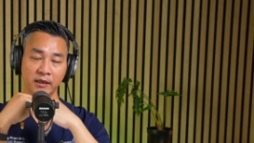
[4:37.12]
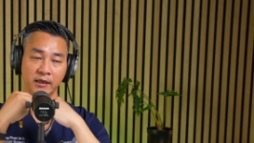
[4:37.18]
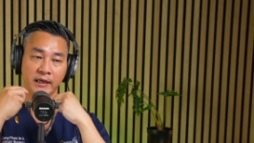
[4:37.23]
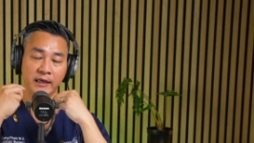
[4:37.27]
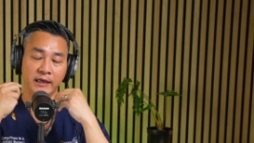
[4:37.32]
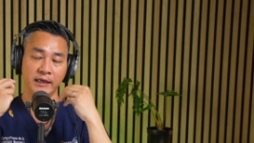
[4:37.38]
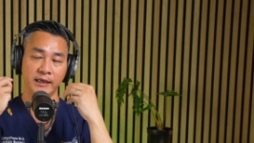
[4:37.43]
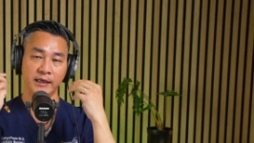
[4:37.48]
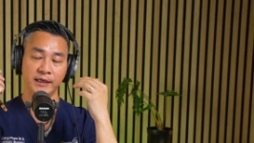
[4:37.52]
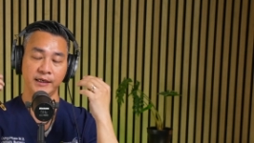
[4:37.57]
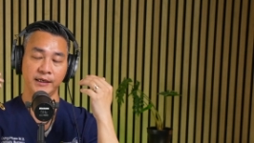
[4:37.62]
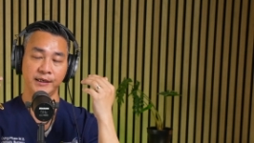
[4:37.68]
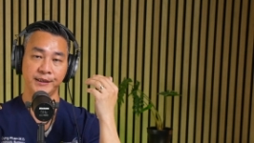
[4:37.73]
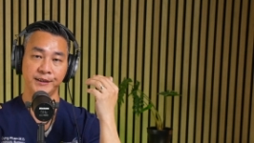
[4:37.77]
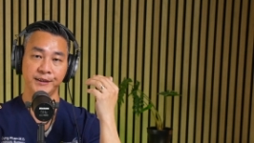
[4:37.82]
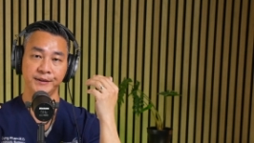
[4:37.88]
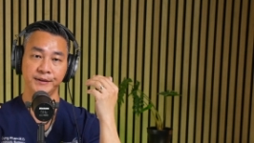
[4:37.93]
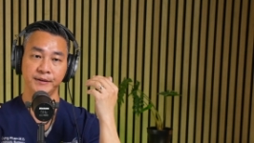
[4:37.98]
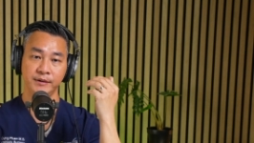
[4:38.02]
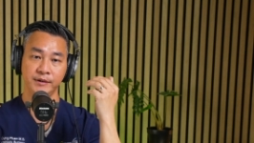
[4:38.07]

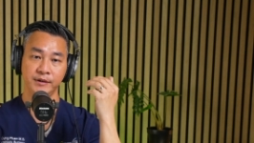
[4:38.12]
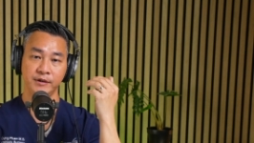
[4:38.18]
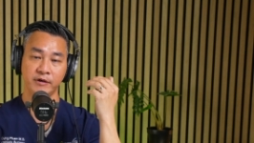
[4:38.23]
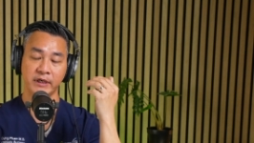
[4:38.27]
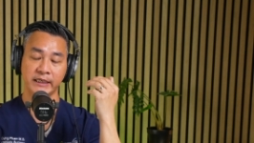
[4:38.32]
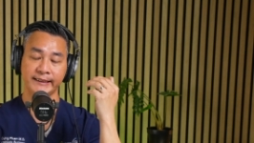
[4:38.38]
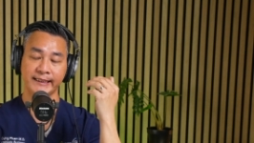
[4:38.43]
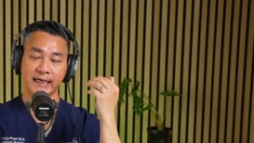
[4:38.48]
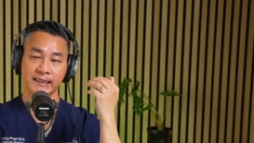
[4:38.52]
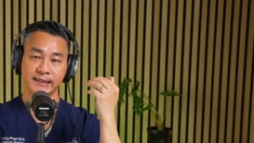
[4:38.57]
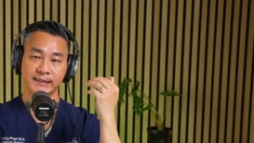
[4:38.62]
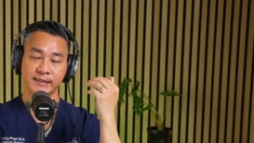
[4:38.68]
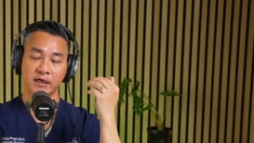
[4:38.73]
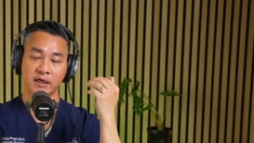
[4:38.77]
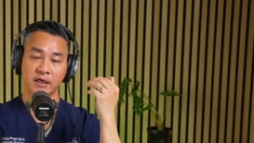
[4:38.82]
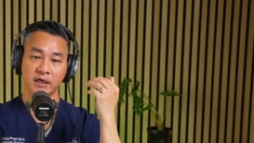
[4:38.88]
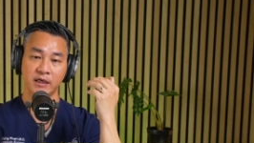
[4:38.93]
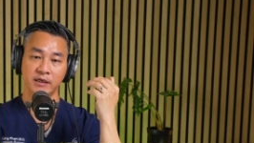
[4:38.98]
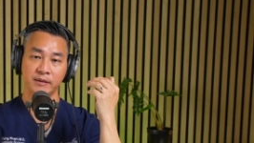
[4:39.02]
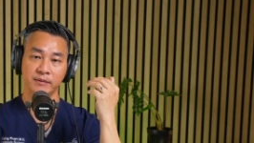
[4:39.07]
And, you know, at that
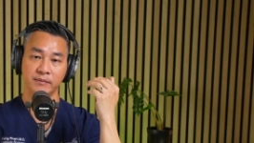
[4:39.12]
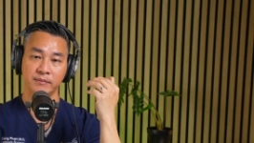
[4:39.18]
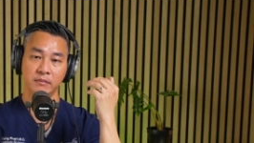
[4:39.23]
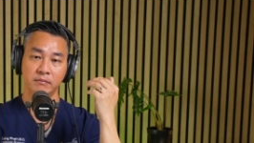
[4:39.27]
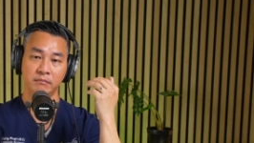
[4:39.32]
time,